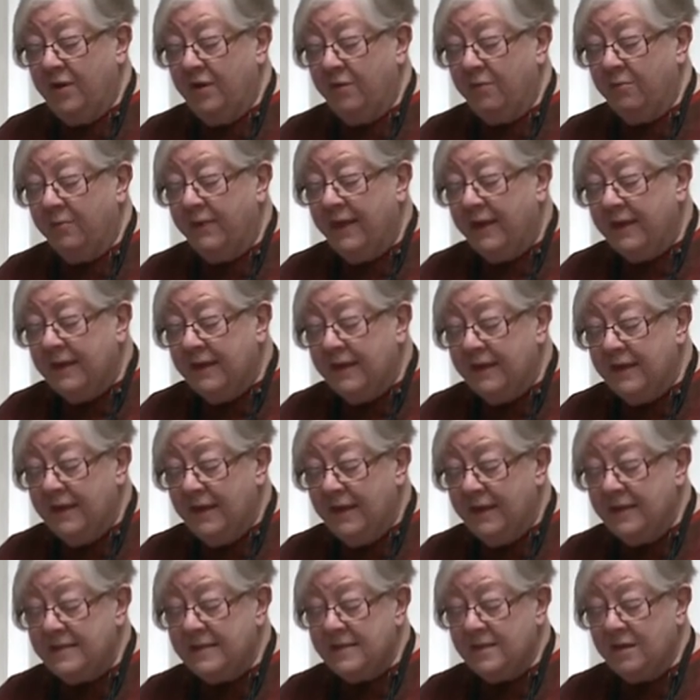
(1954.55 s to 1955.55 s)

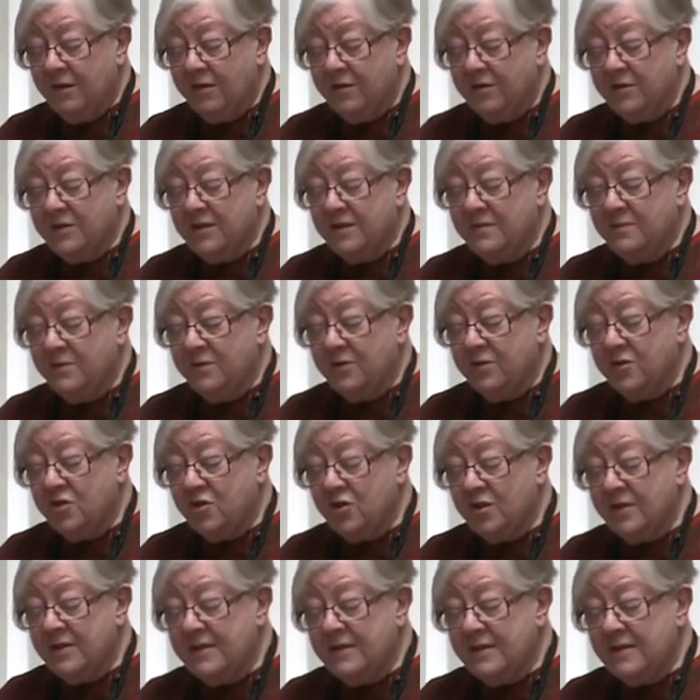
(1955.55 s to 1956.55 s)
recognized Larsen was
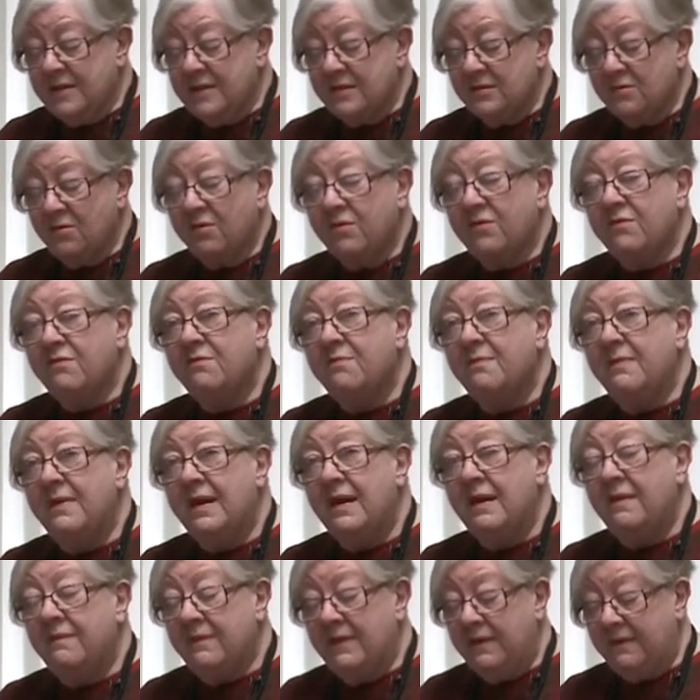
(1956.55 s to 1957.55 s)
just the sort of
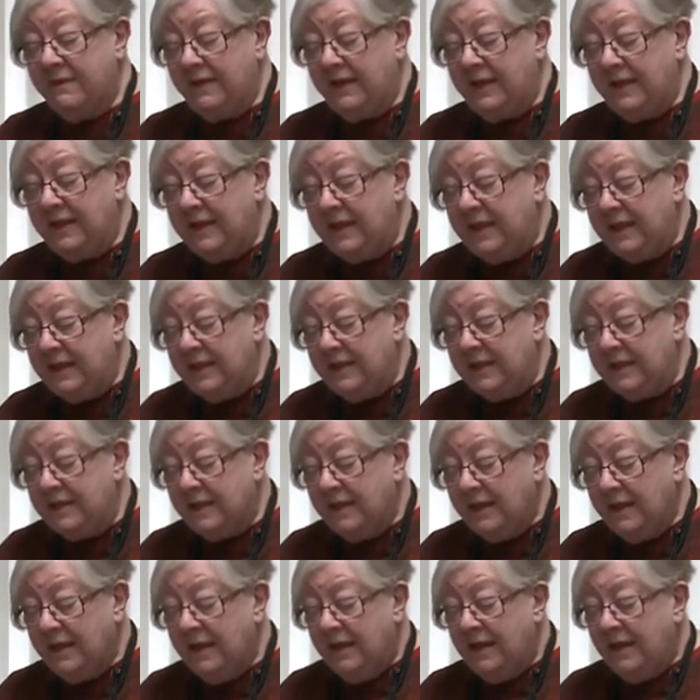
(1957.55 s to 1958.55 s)
man that they needed,
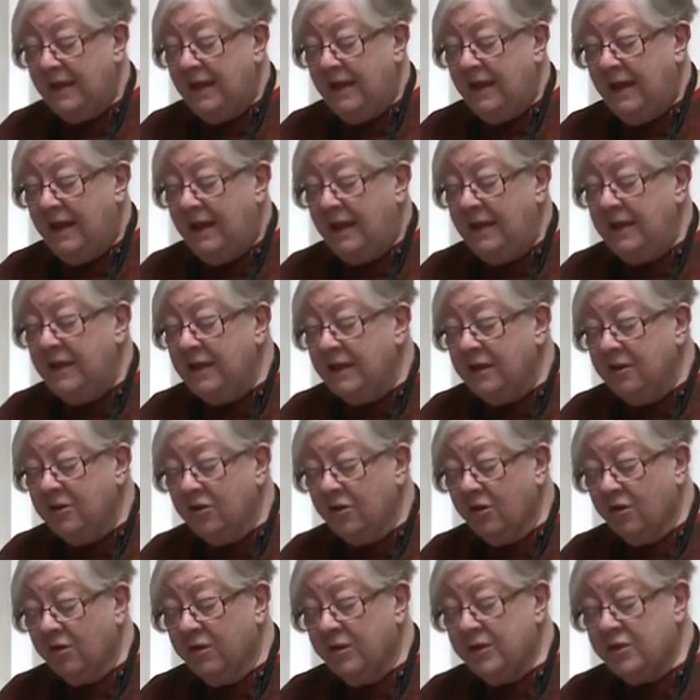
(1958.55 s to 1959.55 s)
and he
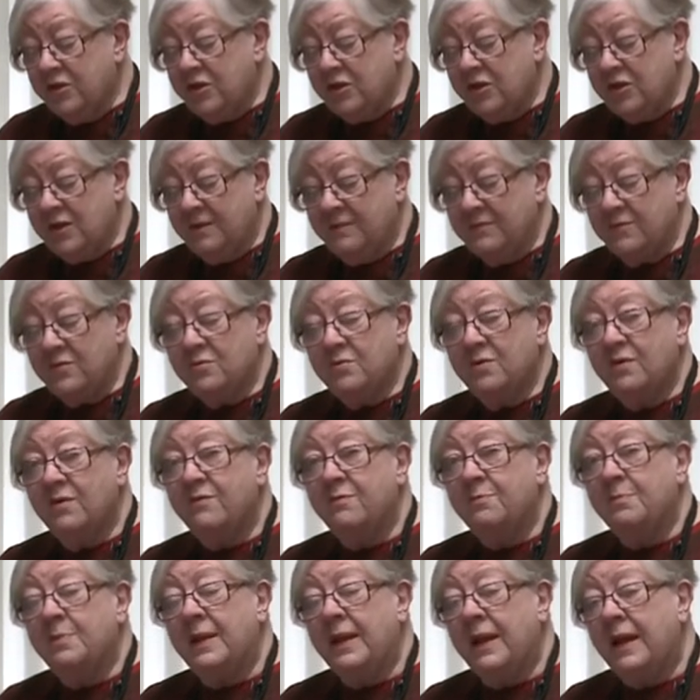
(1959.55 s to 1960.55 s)
encouraged him to
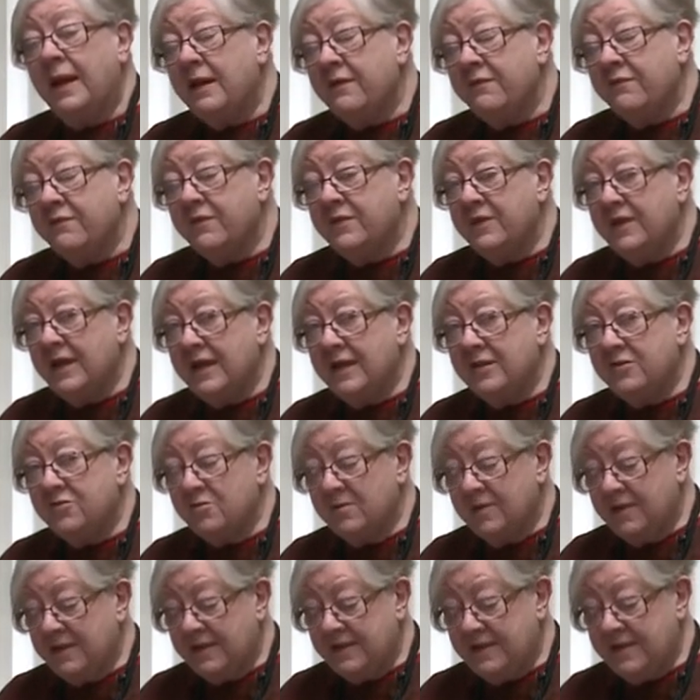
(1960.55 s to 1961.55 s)
apply for
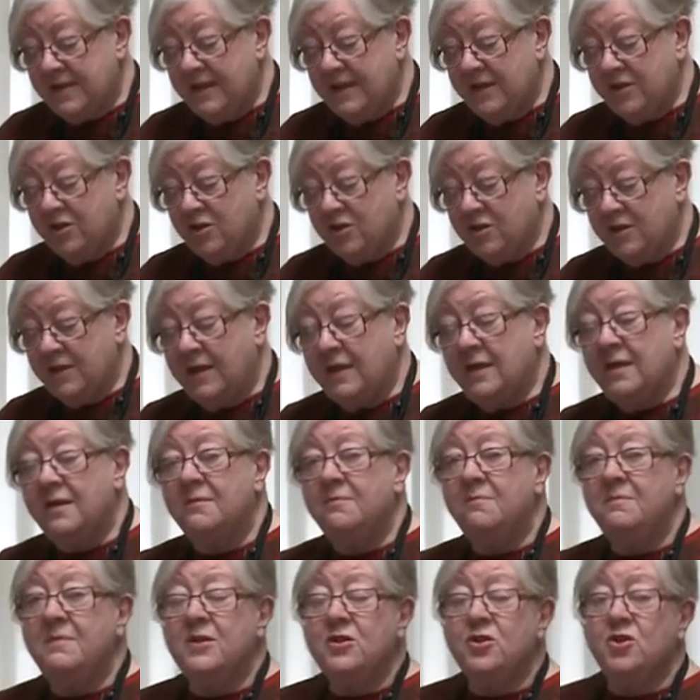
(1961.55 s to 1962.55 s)
naturalization and
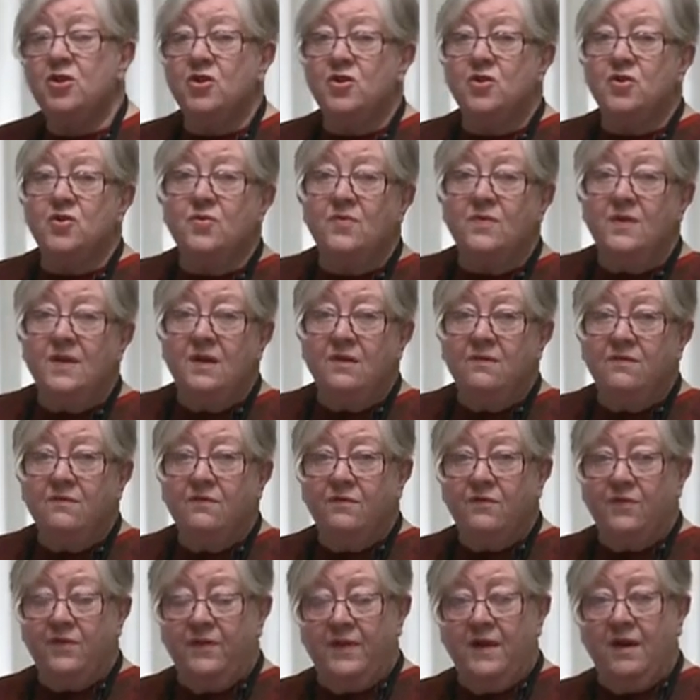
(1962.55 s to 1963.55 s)
admission to the
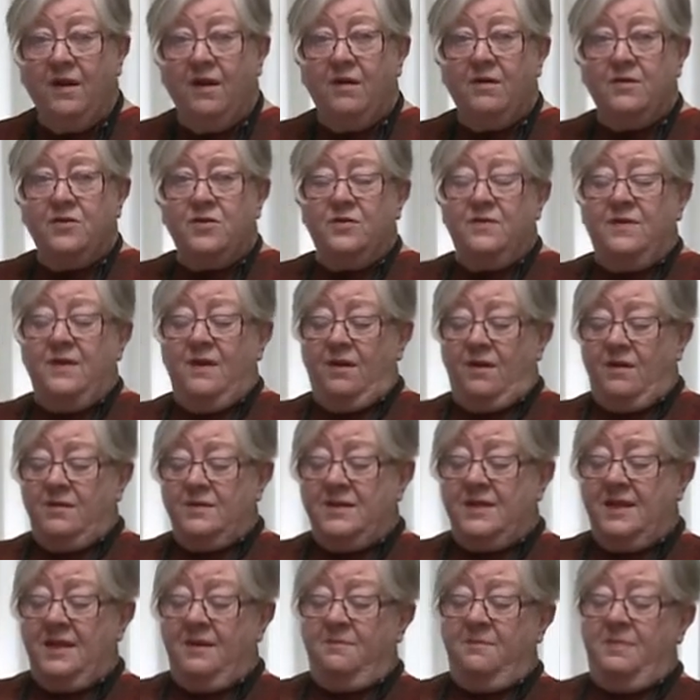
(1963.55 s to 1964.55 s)

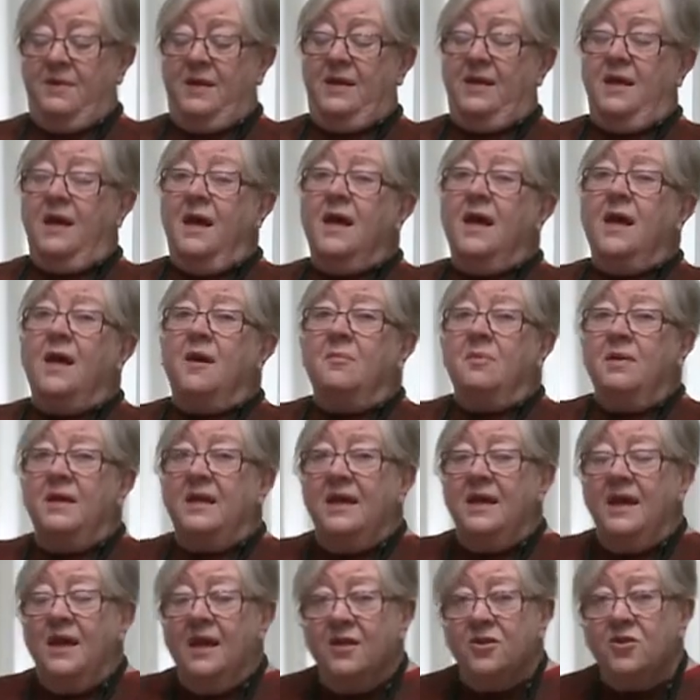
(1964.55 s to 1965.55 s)
RCMP, but
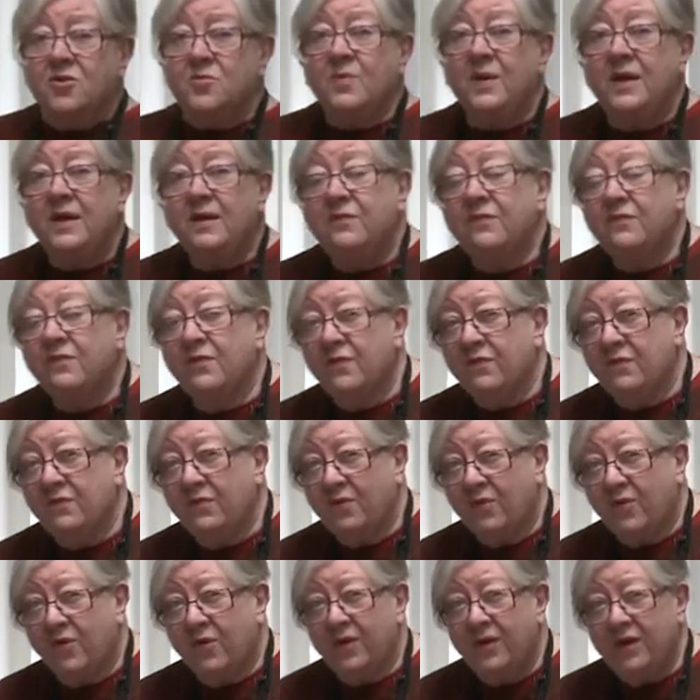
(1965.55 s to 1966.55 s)
he had to wait for
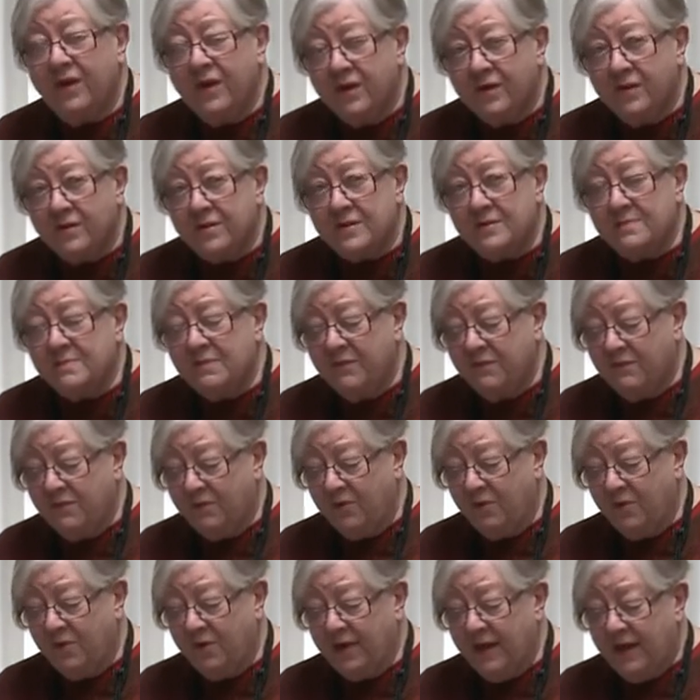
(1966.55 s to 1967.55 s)
4 years
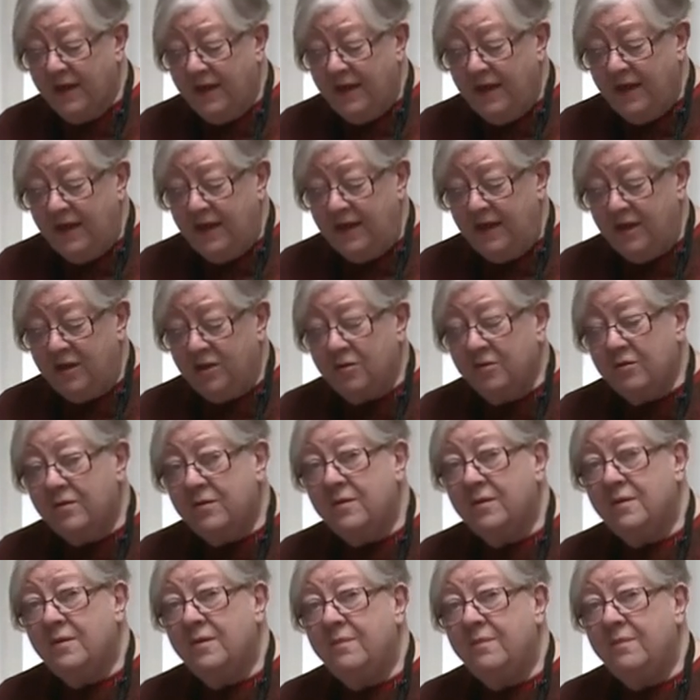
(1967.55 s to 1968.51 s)
before he could